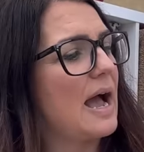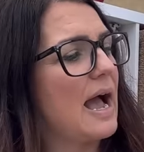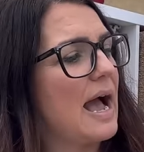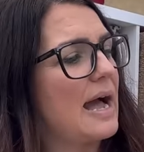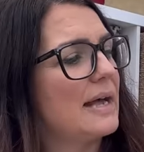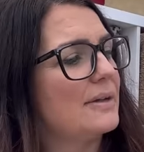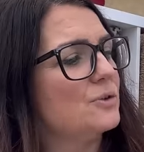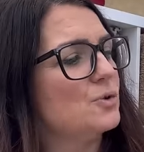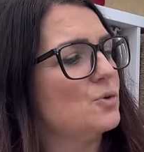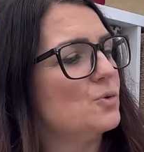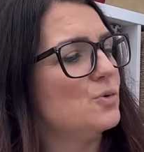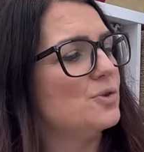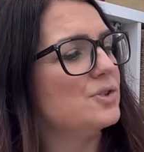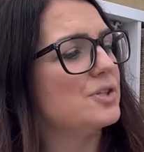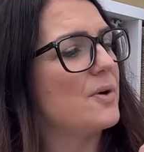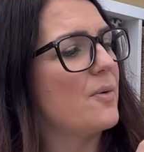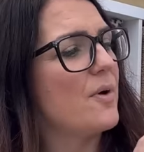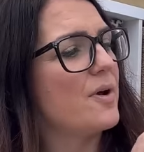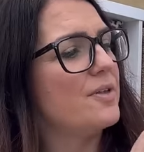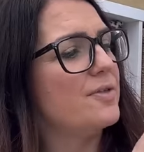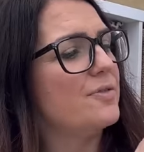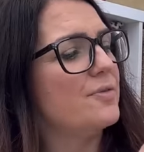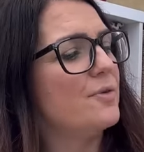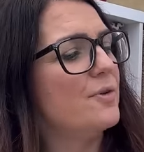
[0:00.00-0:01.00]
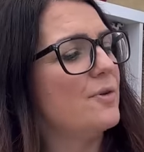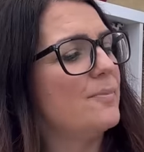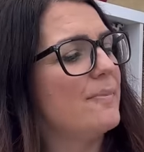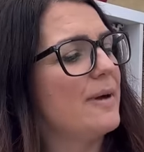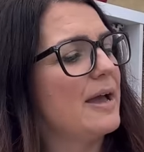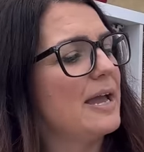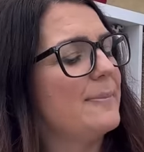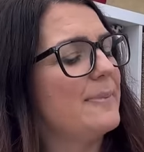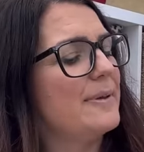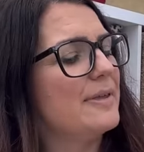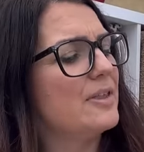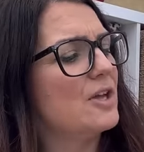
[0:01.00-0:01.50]
And also I thought
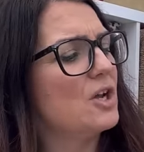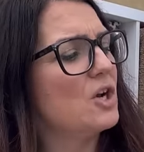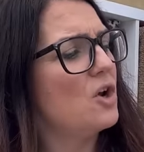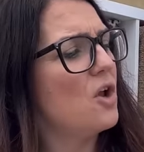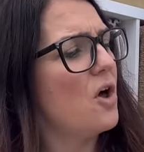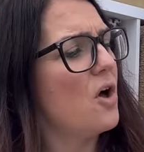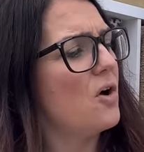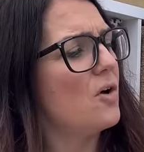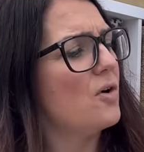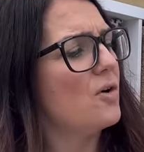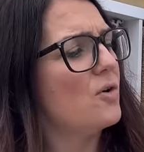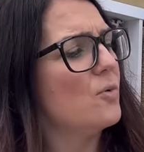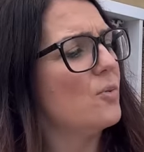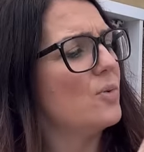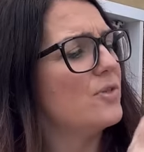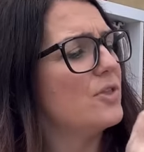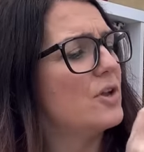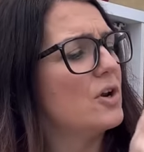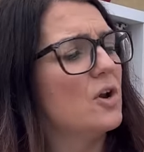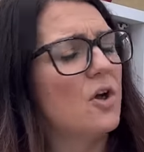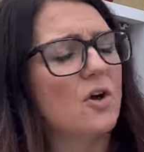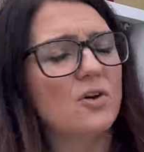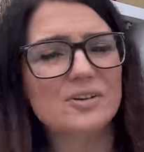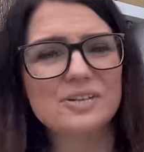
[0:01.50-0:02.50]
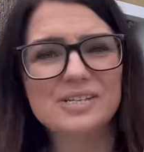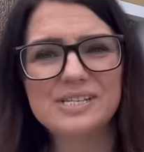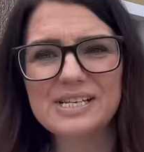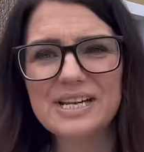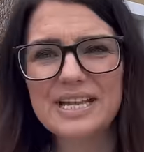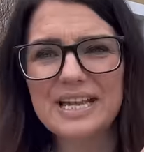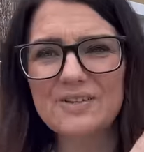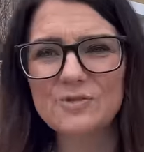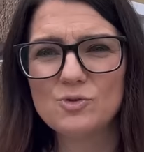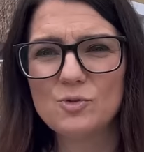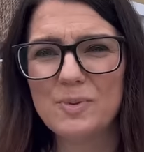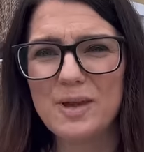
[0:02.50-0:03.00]
maybe the long with the long
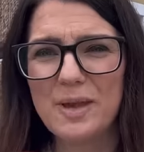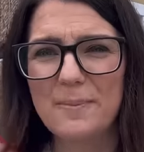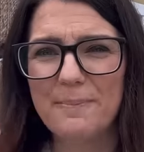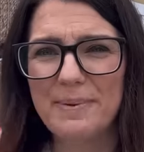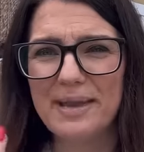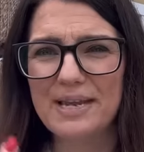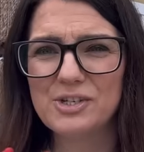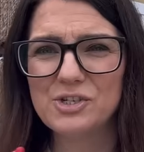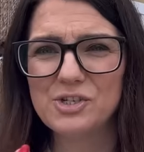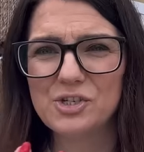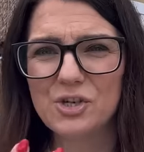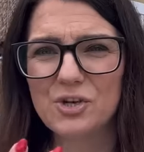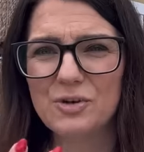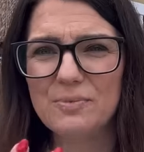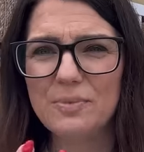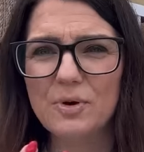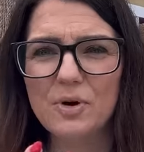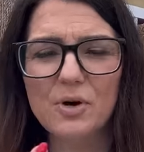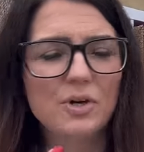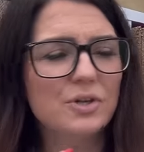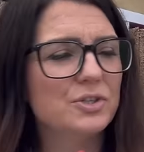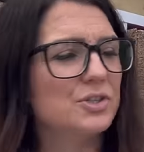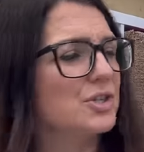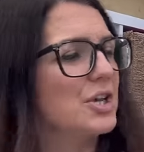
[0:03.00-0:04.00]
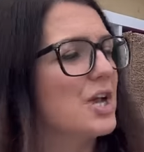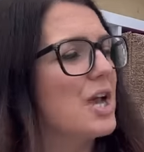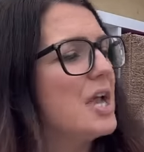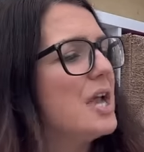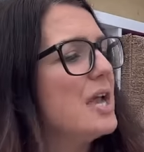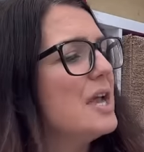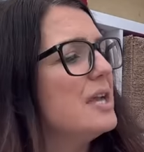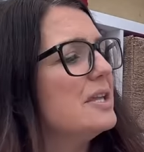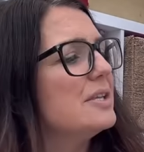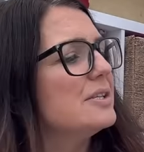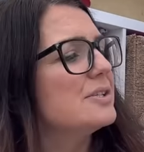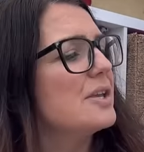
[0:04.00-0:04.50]
sleeves will be a bit too much.
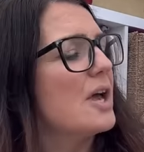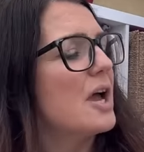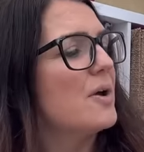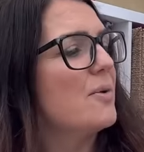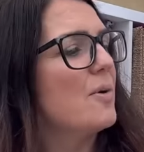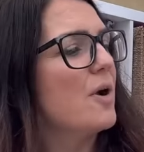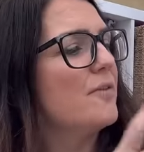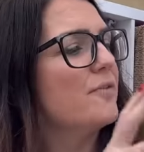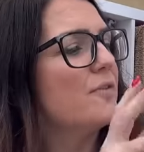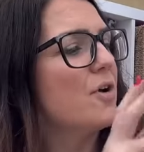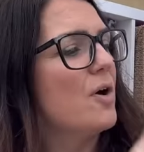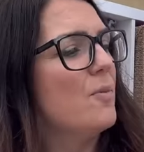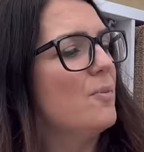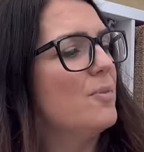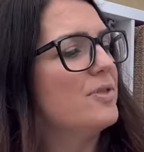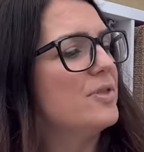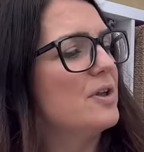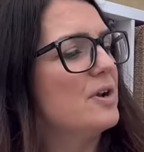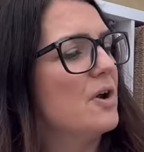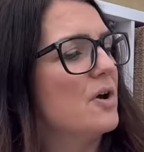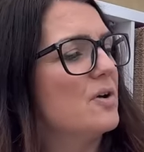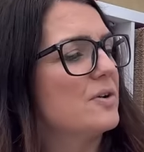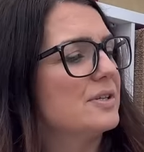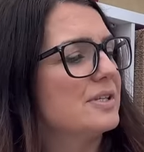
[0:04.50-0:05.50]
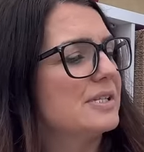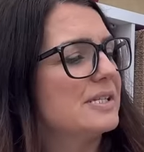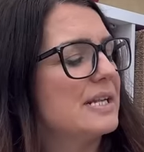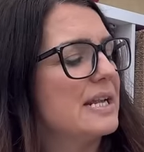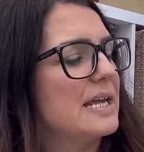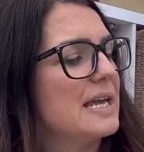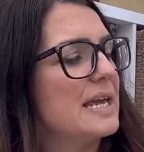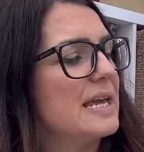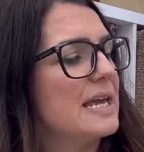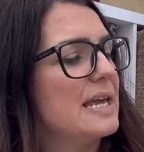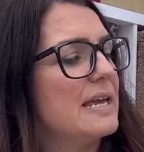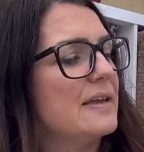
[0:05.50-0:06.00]
So I've gone with the long
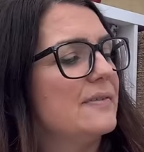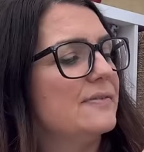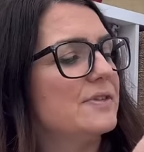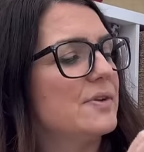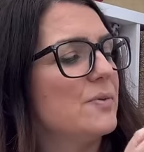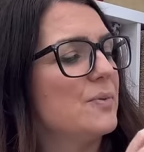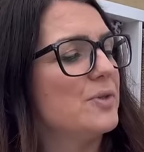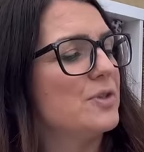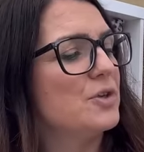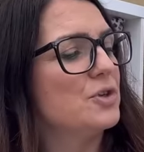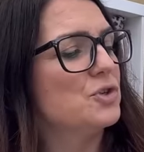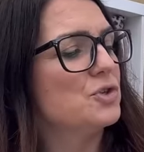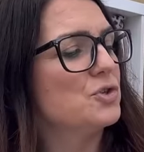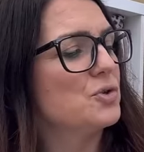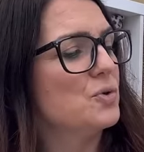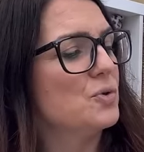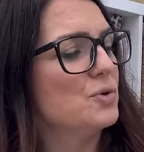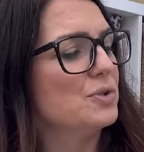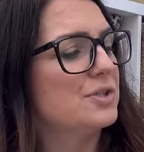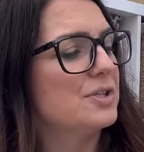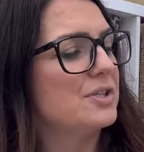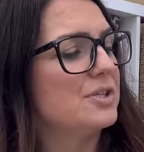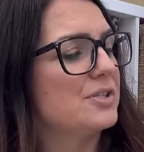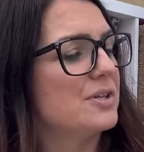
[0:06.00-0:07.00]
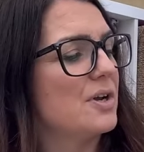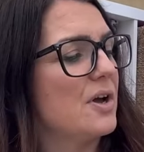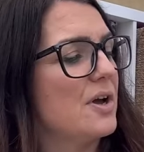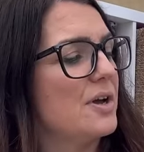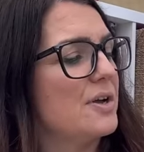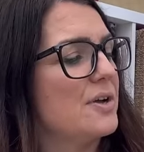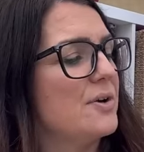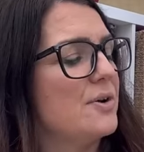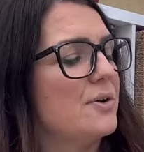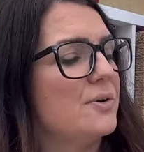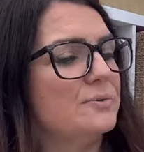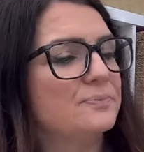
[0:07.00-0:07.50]
sleeves with the shorter
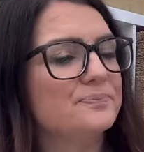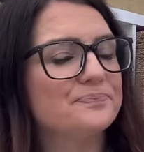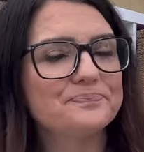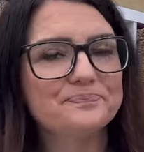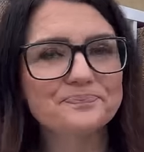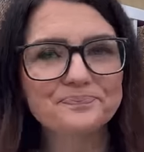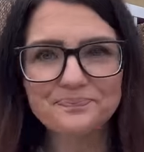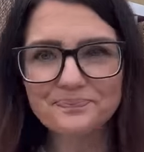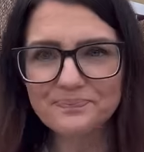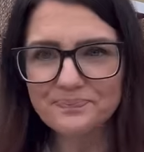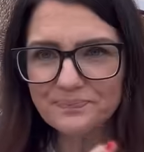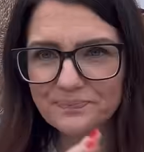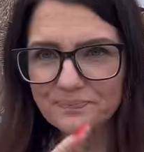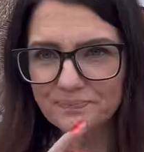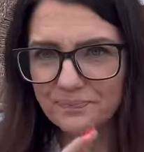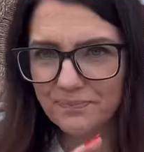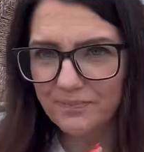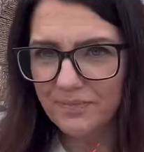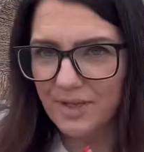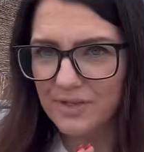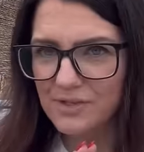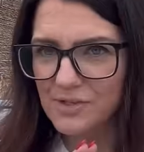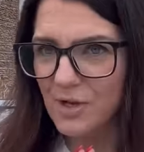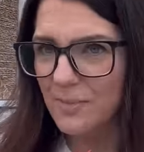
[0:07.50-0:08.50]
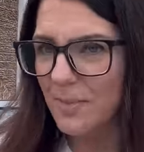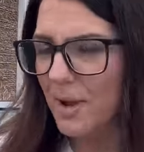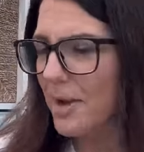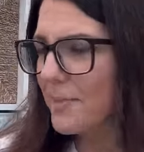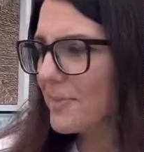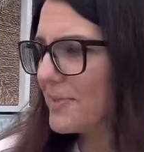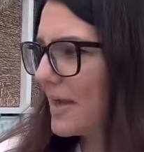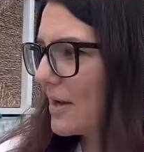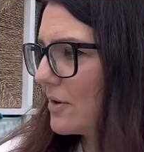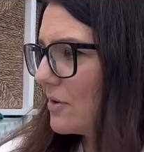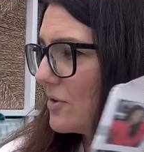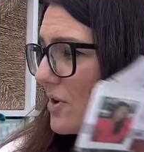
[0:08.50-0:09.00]
style. So I'm
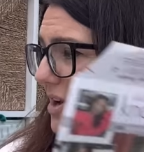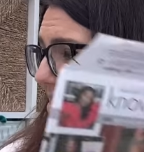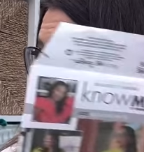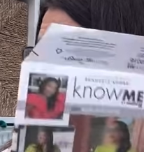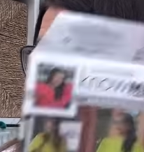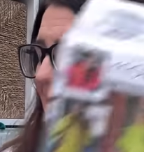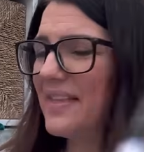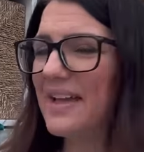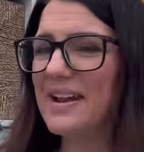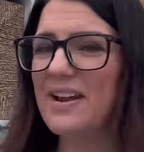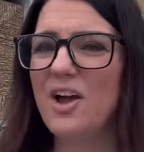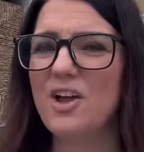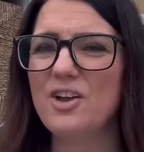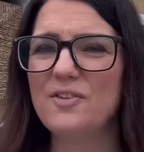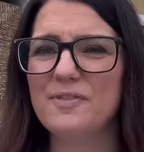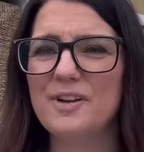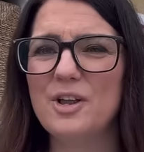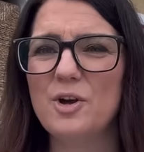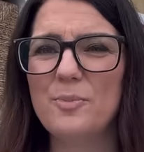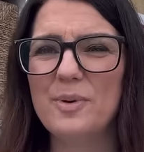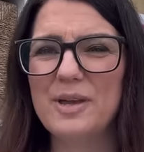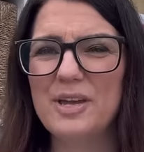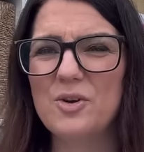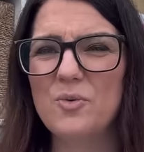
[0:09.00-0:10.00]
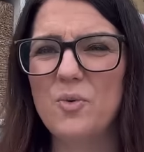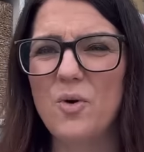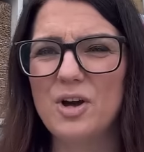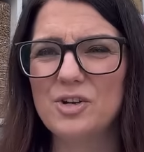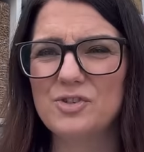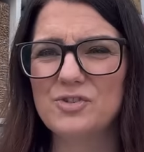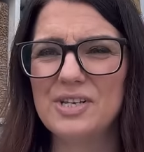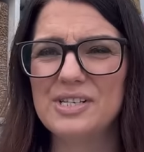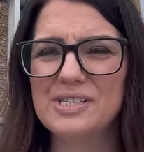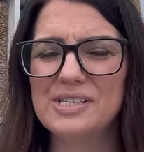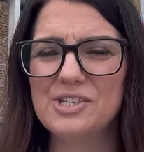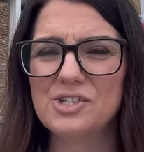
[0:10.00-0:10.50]
hoping that'll look nice. And then hopefully it'll be quite
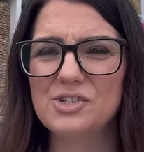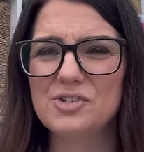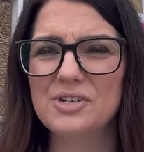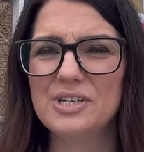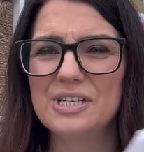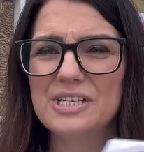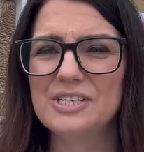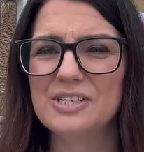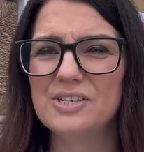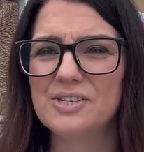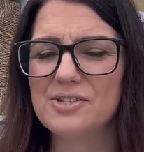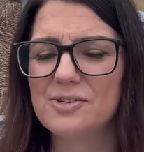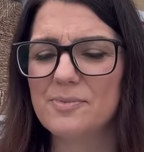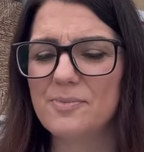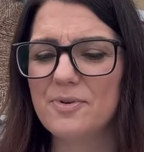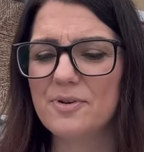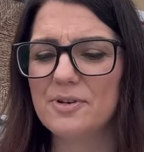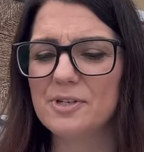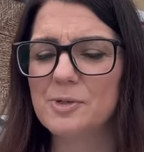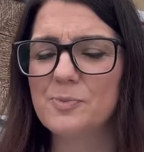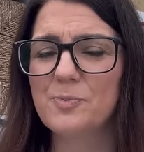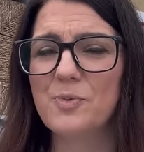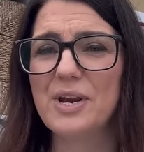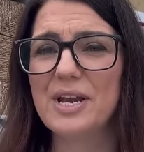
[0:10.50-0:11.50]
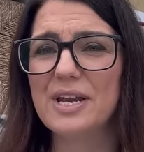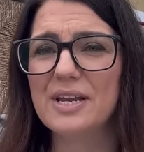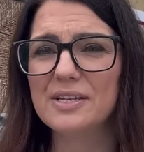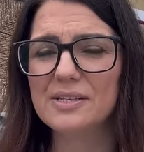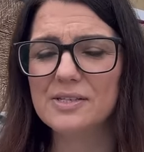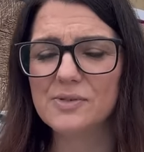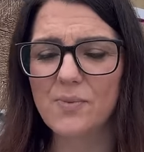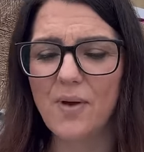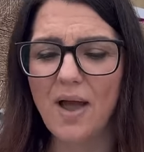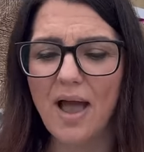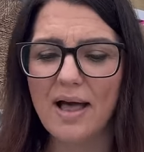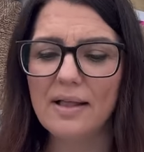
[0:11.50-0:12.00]
transitional into summer, spring
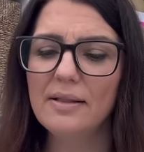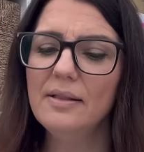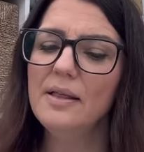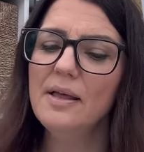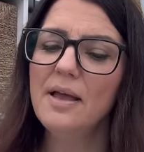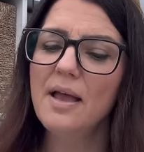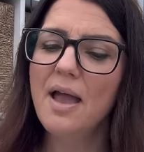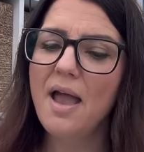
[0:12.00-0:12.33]
as well.